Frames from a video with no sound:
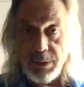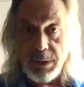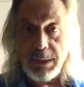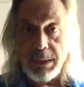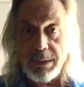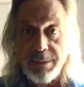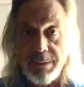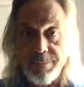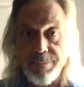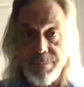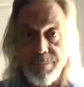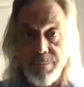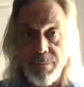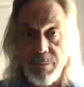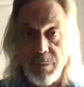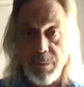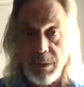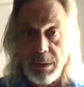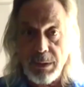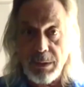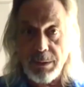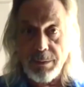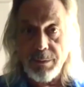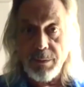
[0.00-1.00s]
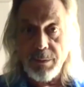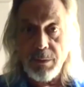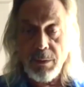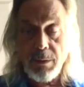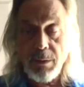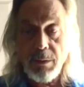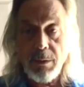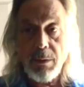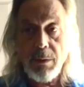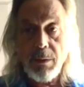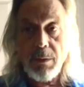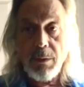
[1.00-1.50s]
kind of
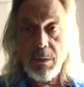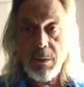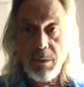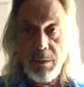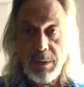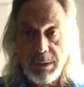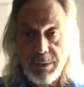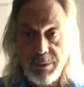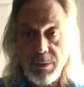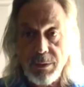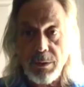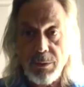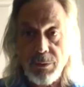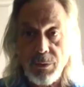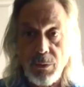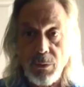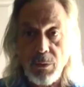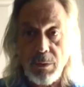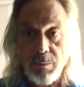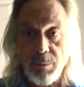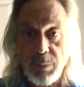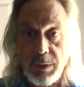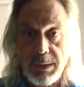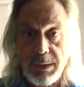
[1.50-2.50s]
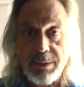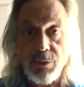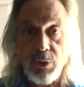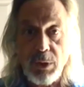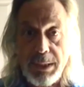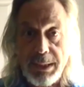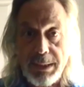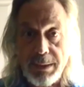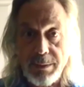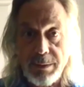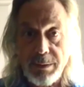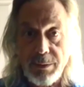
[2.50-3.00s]
that's also a big
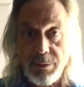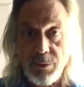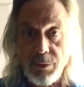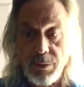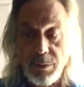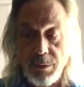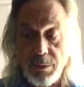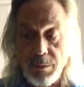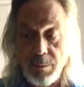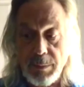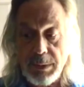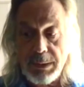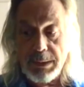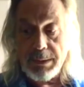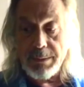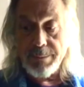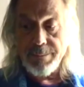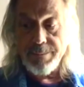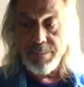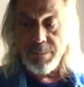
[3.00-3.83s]
challenge to me.